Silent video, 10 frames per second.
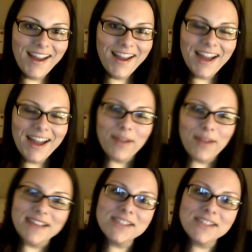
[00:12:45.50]

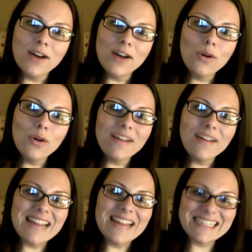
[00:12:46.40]
Anyway, so
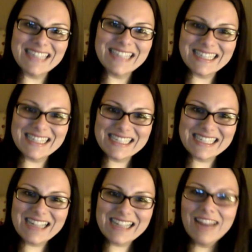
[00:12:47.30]
that's
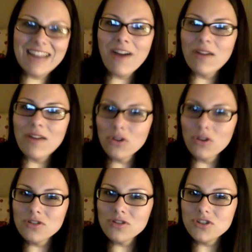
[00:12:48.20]
kind of how I
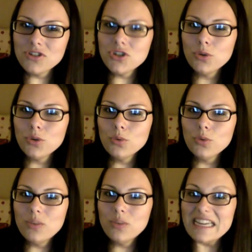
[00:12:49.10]
learned
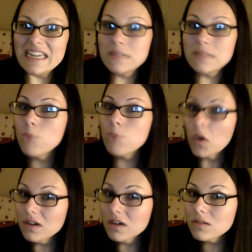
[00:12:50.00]
to eat
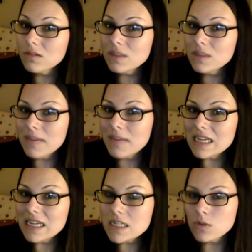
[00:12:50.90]
more with the
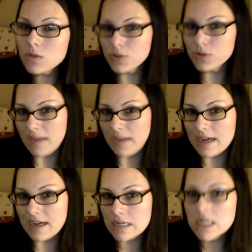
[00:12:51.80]
band, which was
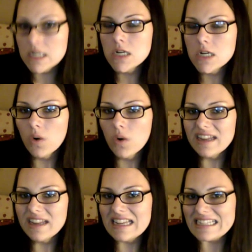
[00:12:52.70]
bad, or
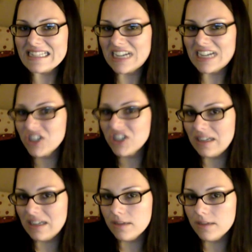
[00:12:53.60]
eat things that I
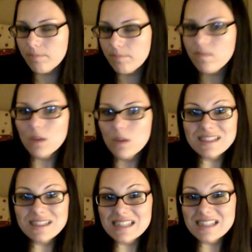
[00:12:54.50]
shouldn't eat. With the
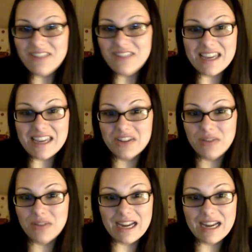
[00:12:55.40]
sleeve, I can't do
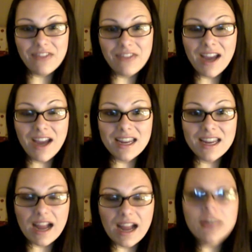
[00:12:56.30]
that. If I
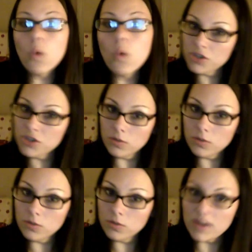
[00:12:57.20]
don't want
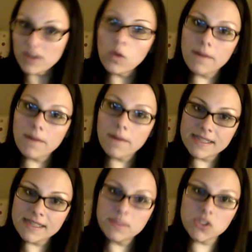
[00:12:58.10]
to mess
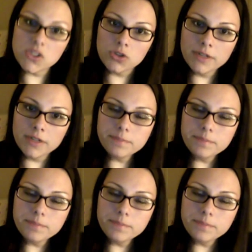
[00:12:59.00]
up this surgery